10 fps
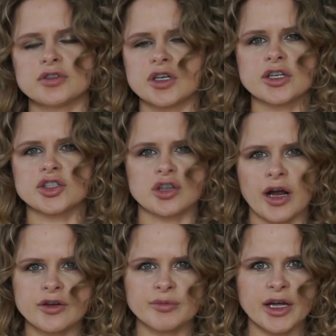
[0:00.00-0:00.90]
gonna
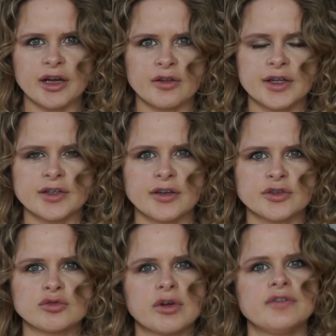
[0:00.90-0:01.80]
try do my hair like Taylor
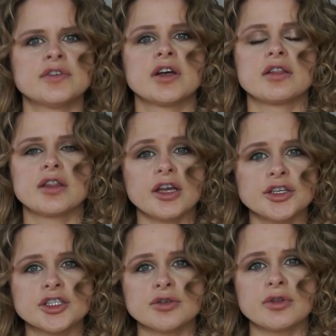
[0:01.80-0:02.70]
Swift. The
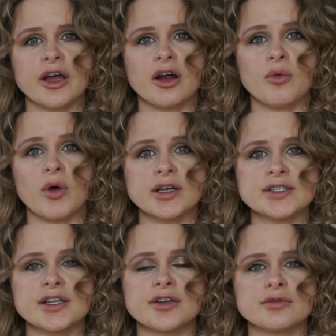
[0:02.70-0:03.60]
issue there
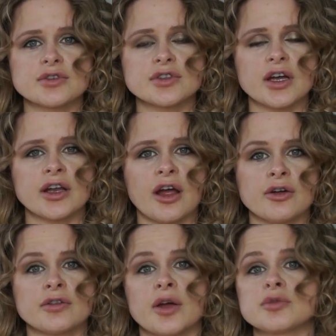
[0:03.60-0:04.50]
was they used an
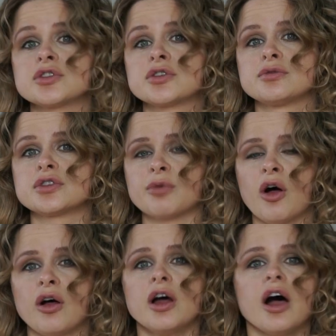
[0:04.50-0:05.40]
iron that was too
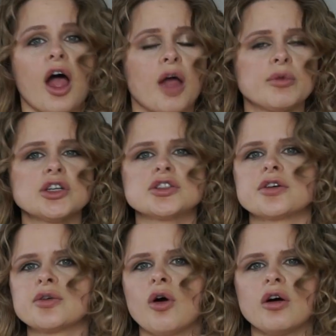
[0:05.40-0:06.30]
small. I'm gonna show
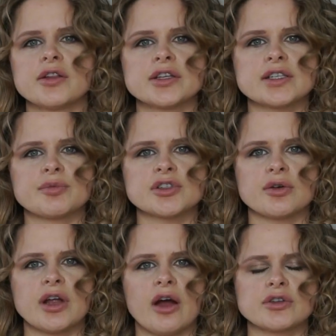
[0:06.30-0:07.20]
you all in this
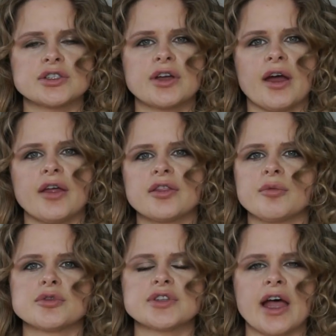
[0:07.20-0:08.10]
episode how to get the
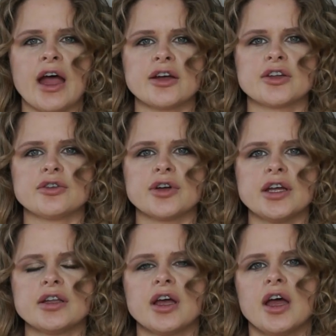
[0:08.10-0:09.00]
most
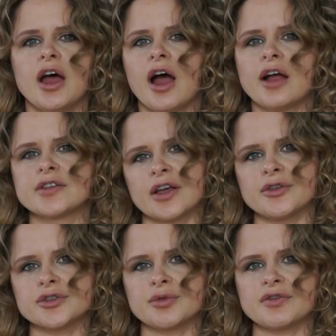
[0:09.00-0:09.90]
accurate
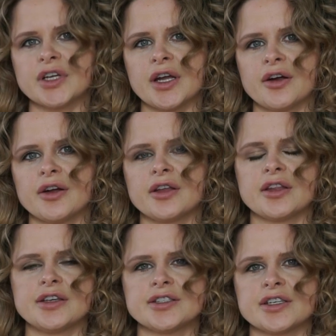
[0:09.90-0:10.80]
Taylor Swift hair in
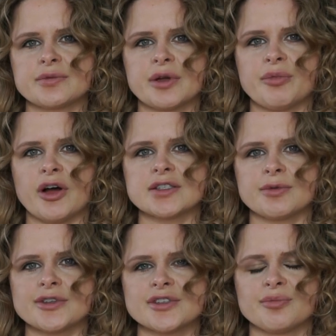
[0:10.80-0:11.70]
the easiest way
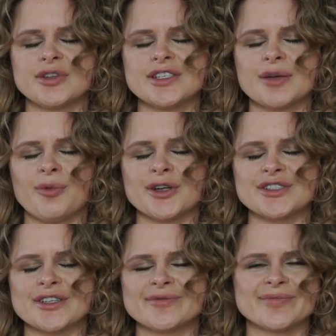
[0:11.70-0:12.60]
possible. So please keep watching.